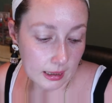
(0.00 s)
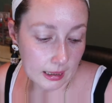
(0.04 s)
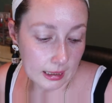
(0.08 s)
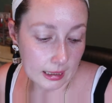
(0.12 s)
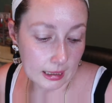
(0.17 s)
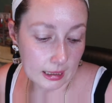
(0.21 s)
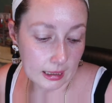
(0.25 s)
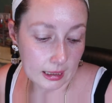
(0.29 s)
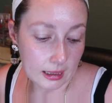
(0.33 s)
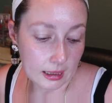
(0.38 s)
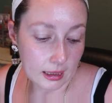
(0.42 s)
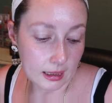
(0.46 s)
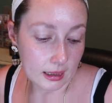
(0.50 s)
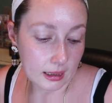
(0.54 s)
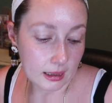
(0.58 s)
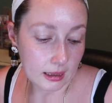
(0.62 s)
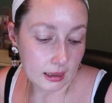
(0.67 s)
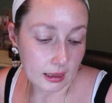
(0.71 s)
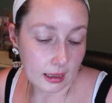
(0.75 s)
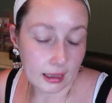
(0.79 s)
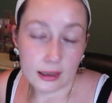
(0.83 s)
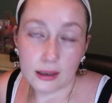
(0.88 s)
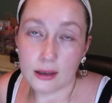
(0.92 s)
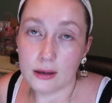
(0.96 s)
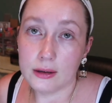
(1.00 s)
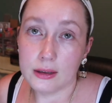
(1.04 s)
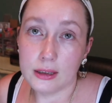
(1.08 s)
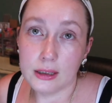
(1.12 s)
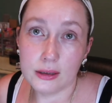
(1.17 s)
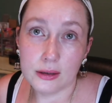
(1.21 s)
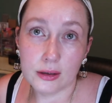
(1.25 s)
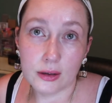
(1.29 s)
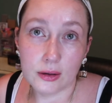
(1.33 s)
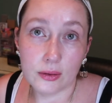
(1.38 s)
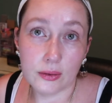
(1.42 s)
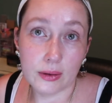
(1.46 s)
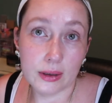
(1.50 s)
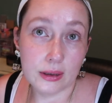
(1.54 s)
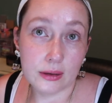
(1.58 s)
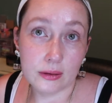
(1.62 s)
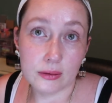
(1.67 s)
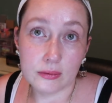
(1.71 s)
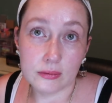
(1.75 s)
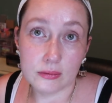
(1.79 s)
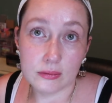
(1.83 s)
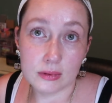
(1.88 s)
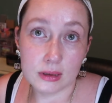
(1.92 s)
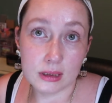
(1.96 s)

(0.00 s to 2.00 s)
and I already know I don't